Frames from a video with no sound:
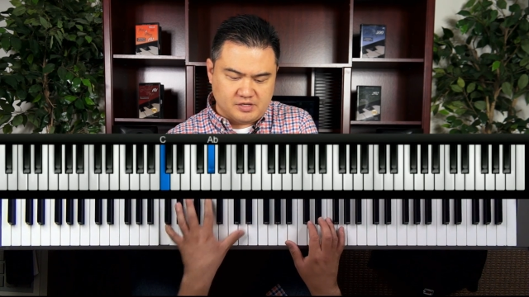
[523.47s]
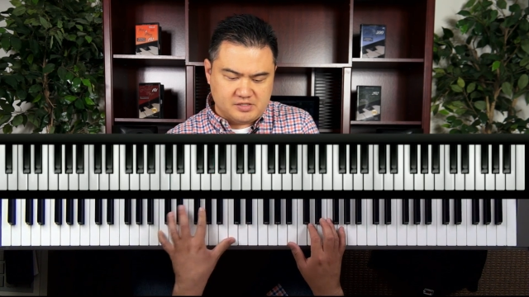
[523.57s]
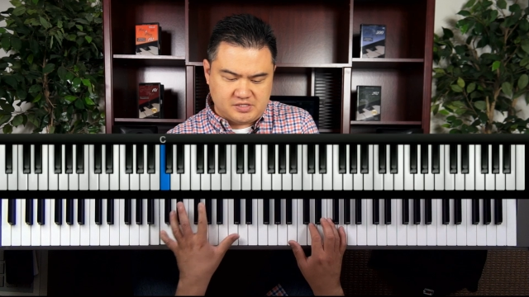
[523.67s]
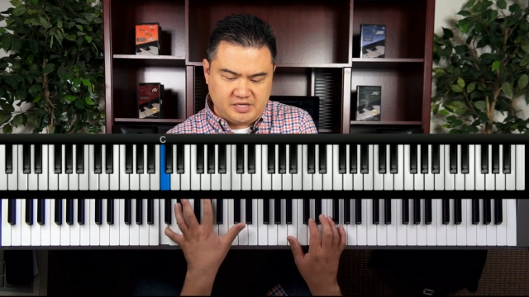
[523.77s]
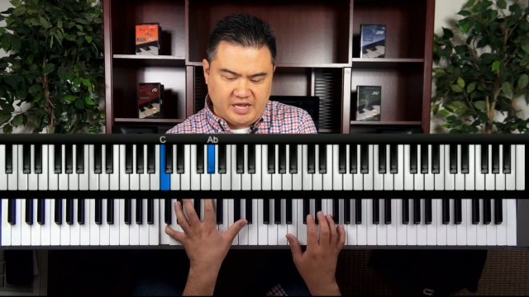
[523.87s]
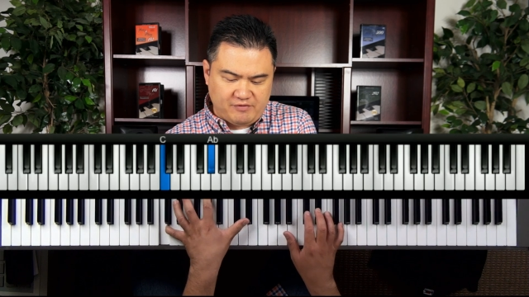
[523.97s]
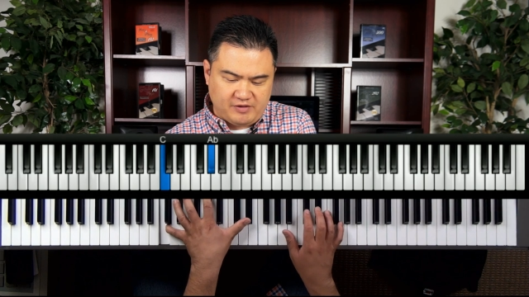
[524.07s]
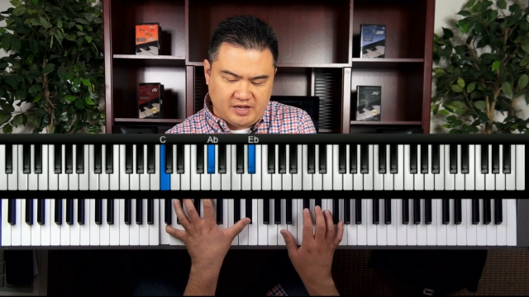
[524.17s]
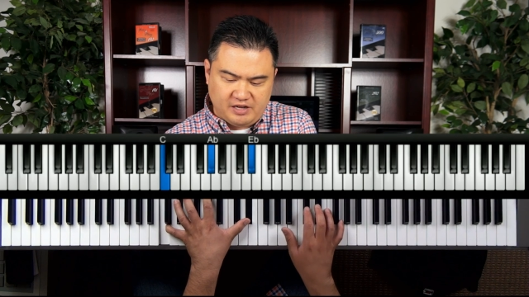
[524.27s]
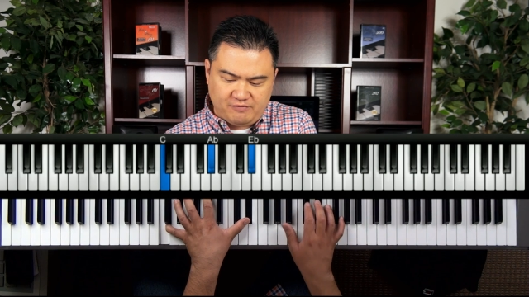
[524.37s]
C, A
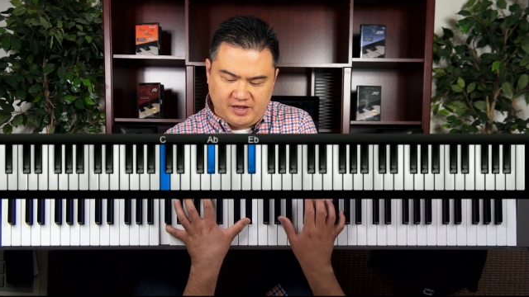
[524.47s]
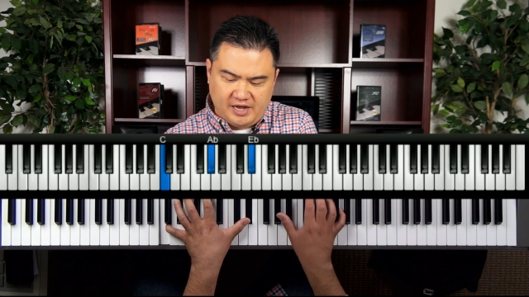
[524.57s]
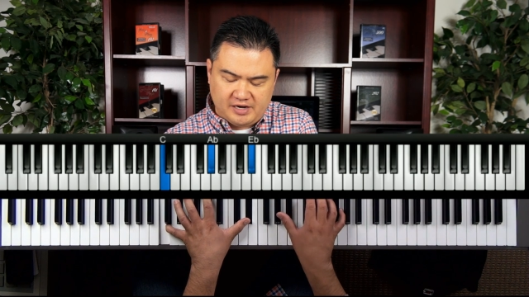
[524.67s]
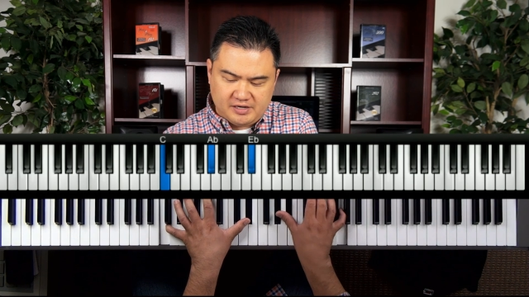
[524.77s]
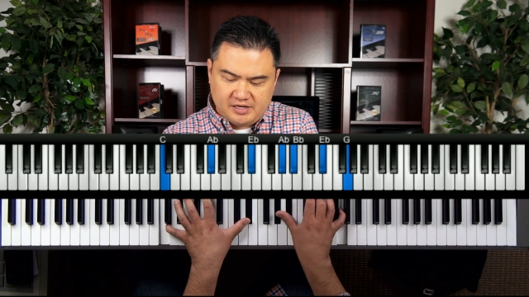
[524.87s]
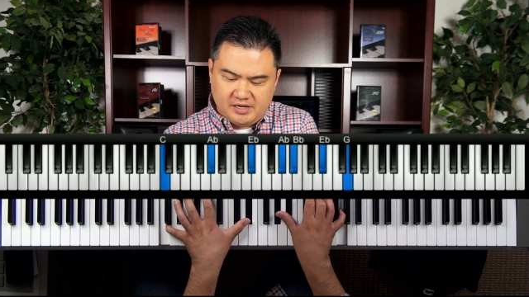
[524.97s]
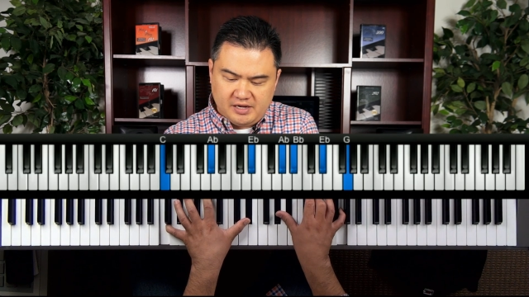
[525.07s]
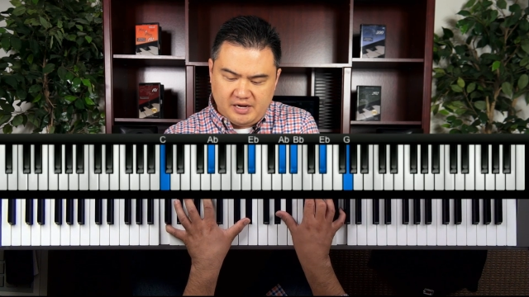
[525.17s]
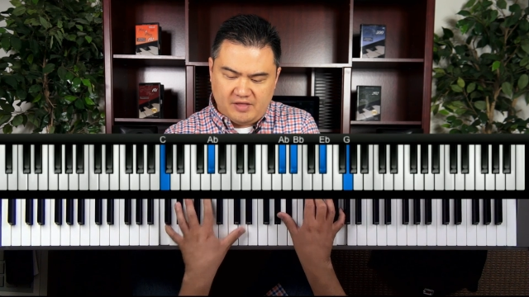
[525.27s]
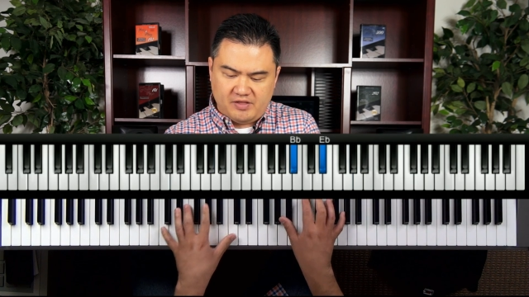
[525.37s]
flat, E flat,
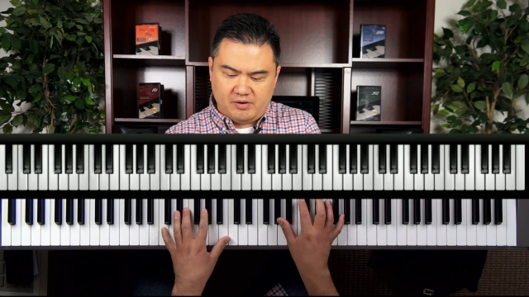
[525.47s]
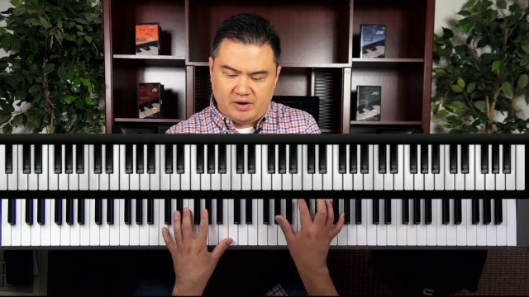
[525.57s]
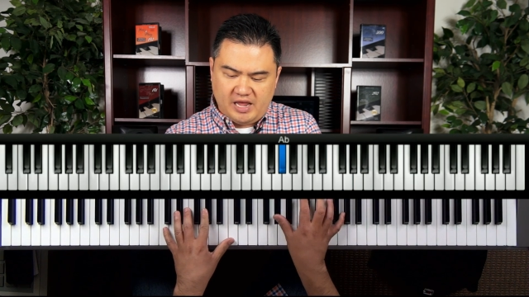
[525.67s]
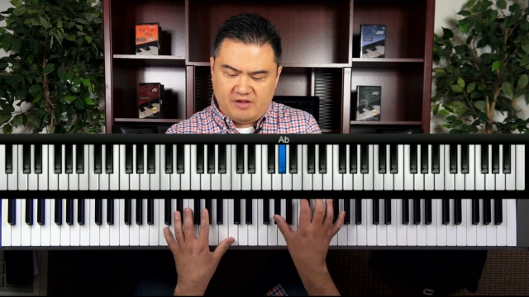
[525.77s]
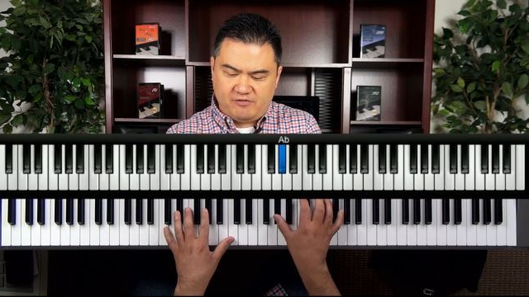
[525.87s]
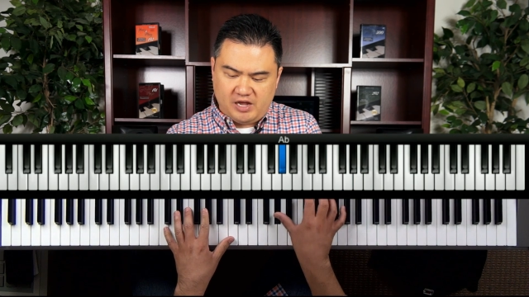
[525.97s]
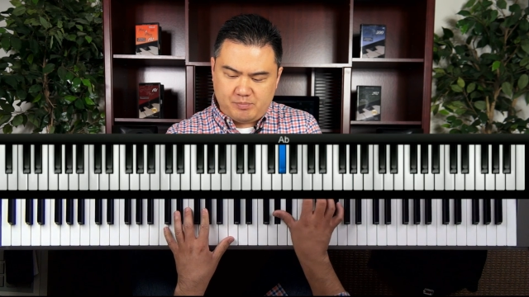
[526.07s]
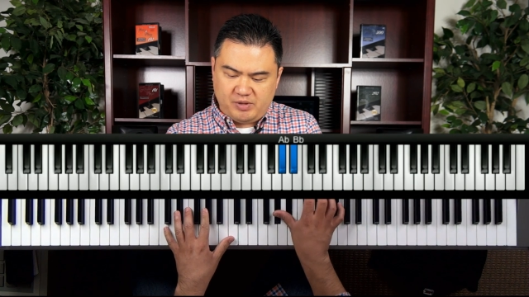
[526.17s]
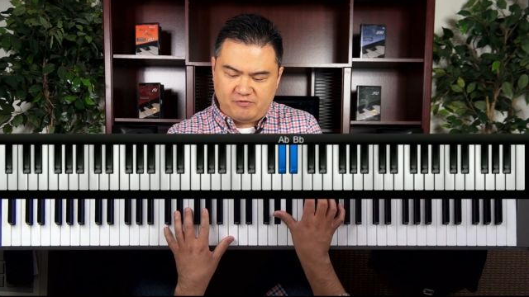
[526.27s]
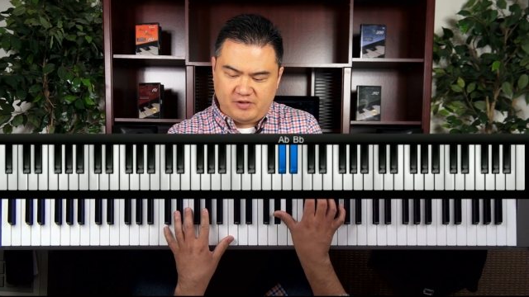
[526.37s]
and then A
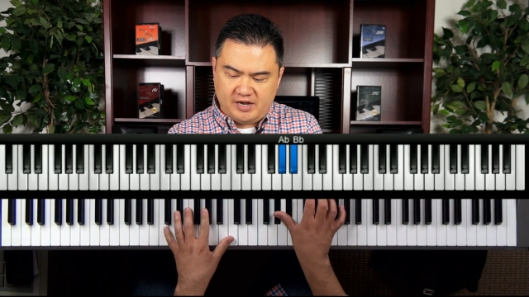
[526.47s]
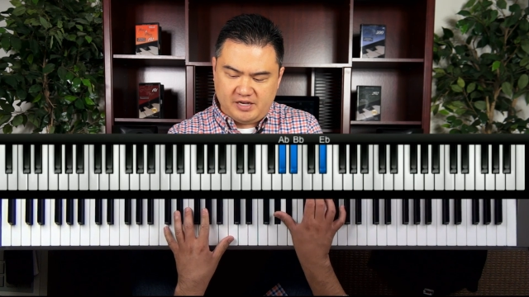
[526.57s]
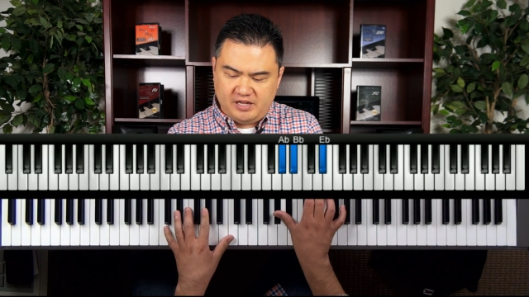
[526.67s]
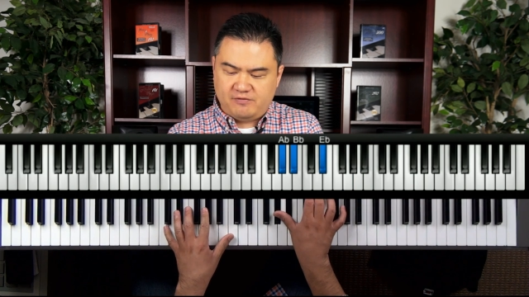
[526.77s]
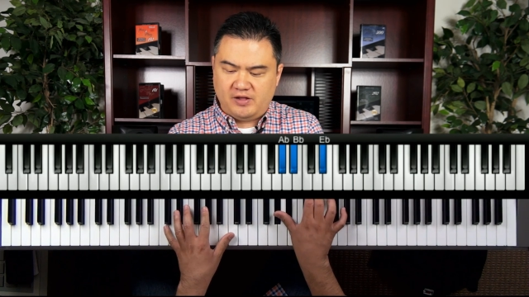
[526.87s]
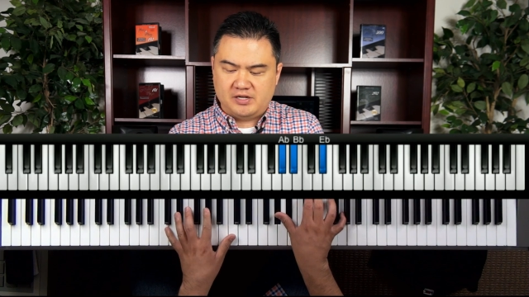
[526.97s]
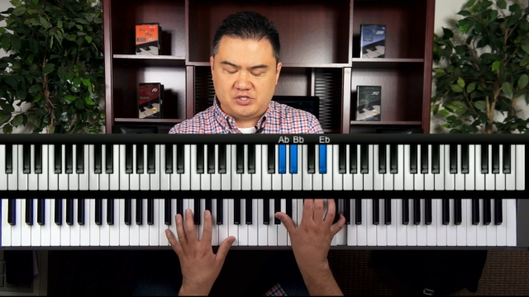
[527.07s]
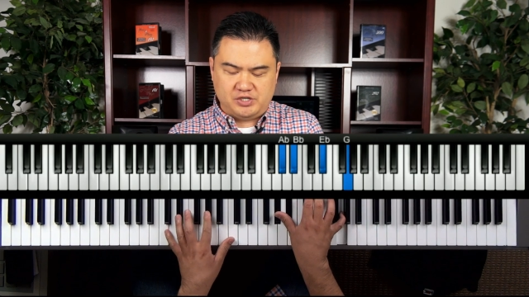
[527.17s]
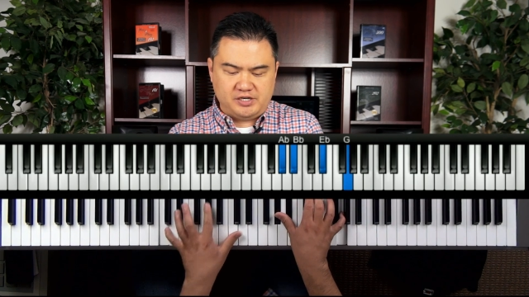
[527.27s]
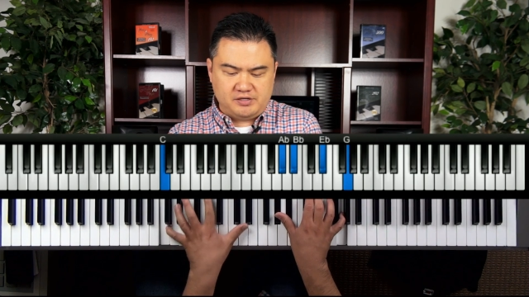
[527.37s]
flat, B flat, E flat,
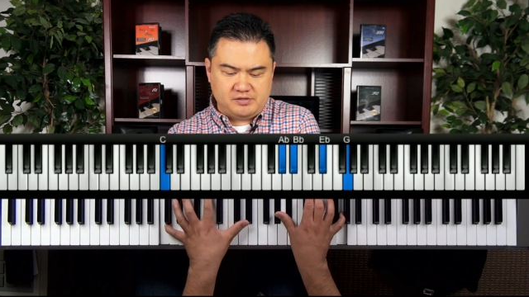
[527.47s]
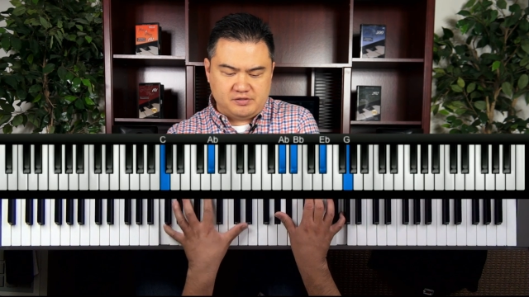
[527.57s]
G.